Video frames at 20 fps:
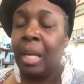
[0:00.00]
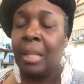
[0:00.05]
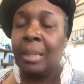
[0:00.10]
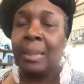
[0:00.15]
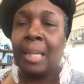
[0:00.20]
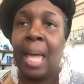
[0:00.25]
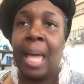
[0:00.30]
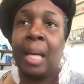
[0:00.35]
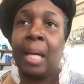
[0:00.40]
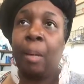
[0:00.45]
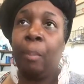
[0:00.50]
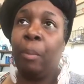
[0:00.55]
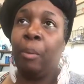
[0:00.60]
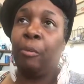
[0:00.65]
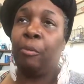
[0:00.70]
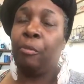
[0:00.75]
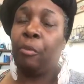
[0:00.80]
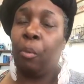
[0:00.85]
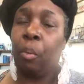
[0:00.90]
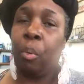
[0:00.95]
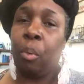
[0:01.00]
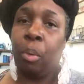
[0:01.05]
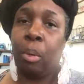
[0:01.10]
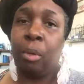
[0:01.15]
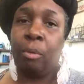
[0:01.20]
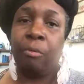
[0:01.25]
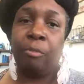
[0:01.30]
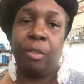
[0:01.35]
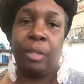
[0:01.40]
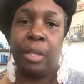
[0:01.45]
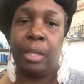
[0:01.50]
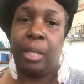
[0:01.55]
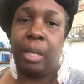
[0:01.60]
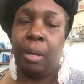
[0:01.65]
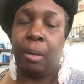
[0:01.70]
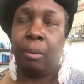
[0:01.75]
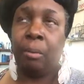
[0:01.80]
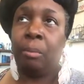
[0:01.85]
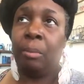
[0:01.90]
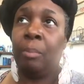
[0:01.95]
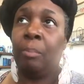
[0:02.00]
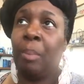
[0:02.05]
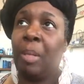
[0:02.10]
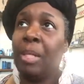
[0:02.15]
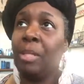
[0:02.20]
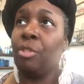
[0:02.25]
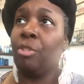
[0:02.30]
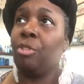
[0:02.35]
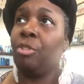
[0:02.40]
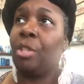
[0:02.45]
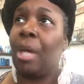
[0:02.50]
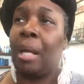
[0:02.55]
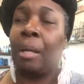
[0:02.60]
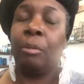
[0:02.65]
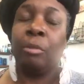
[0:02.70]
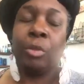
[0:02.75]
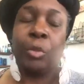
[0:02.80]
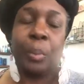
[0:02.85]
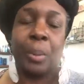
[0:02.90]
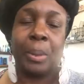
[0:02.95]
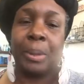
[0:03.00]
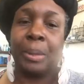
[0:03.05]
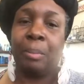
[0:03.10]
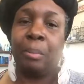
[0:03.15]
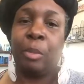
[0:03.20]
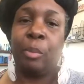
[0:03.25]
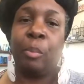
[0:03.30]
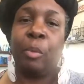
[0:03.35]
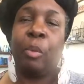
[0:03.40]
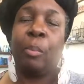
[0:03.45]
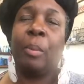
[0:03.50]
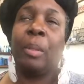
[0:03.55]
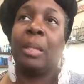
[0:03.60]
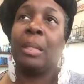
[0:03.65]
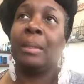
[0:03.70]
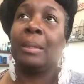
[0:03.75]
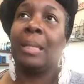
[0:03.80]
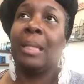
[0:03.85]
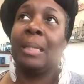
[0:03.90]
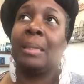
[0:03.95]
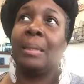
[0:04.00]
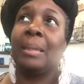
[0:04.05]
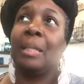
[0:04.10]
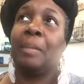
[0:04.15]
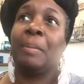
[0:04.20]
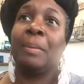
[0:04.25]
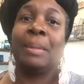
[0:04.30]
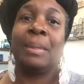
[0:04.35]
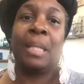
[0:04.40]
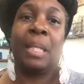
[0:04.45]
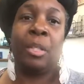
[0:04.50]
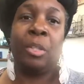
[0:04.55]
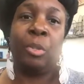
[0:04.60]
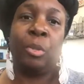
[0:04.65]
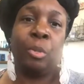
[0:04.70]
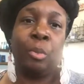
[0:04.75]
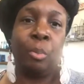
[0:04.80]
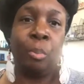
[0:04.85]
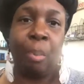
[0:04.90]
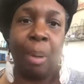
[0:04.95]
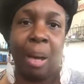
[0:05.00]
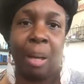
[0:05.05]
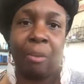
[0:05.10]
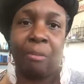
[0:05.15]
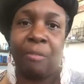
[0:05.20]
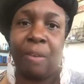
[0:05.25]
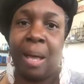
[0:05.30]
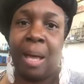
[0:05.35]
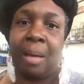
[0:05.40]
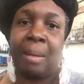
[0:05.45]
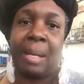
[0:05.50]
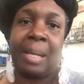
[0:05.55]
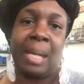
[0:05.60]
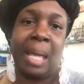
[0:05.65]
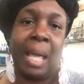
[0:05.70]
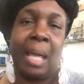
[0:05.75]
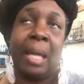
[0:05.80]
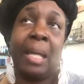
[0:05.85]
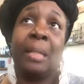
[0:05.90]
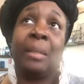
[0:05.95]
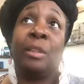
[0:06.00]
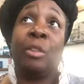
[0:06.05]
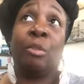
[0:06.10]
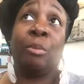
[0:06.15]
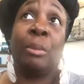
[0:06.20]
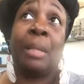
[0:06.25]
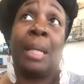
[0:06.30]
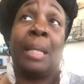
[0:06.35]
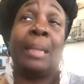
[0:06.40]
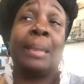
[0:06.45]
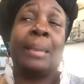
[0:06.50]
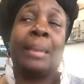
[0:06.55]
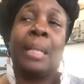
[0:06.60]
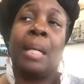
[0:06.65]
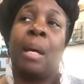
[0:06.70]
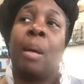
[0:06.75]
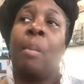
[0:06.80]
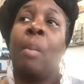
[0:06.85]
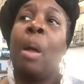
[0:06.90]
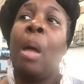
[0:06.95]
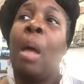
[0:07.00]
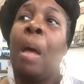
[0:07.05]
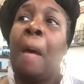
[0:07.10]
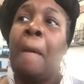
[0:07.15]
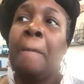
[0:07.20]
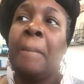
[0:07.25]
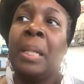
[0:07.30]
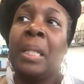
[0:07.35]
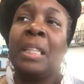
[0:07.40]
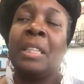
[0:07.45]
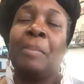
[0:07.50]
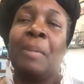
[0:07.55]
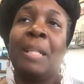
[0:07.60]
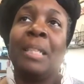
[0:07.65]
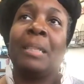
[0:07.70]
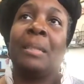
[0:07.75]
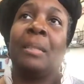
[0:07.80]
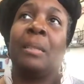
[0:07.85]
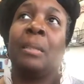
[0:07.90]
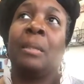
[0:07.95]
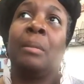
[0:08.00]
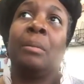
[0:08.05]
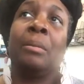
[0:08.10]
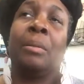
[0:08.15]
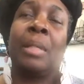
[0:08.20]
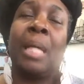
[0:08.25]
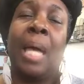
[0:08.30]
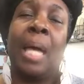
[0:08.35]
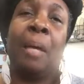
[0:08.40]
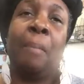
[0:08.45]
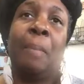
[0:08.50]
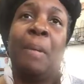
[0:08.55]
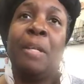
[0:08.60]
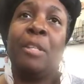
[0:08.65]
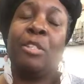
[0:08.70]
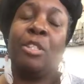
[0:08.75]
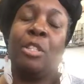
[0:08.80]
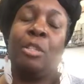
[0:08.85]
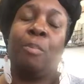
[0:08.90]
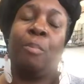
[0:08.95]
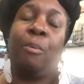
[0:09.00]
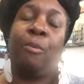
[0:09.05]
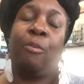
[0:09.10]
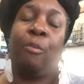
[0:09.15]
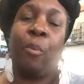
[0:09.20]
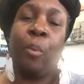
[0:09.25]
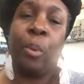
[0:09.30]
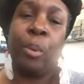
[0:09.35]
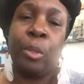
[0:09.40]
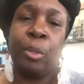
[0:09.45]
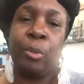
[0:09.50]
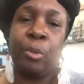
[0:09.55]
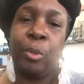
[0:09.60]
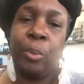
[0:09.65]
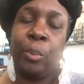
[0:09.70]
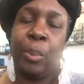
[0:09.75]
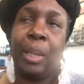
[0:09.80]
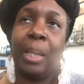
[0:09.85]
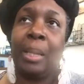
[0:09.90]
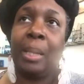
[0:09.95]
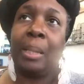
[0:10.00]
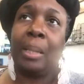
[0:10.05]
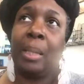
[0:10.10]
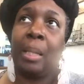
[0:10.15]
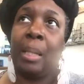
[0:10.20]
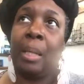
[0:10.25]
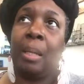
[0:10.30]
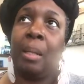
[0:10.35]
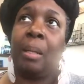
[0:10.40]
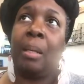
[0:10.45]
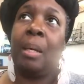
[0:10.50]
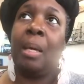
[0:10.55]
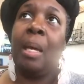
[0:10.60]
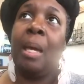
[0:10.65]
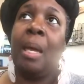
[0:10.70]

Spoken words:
take a before video pictures. I don't trust them anymore because they'll sit up and say you modified. They can't. It's no data stamp. But it's best to take pictures before you do anything.